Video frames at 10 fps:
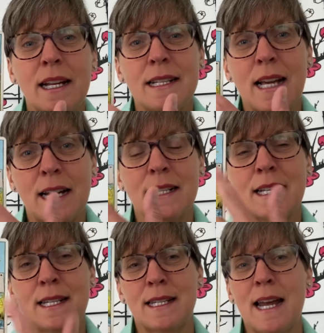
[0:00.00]
is
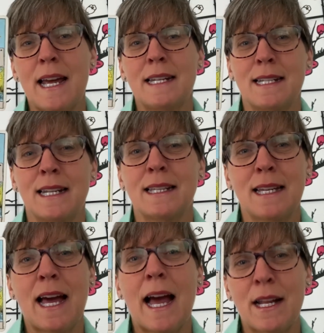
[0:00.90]
understanding
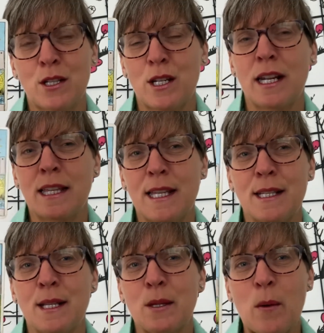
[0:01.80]
that actually
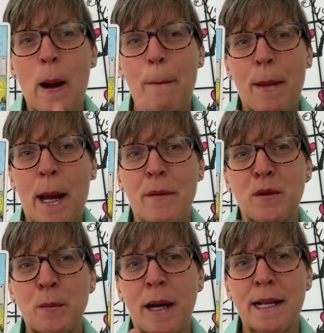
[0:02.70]
this is quite a
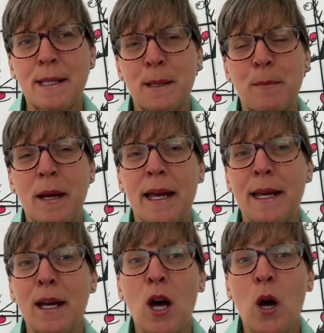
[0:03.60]
powerful place to be,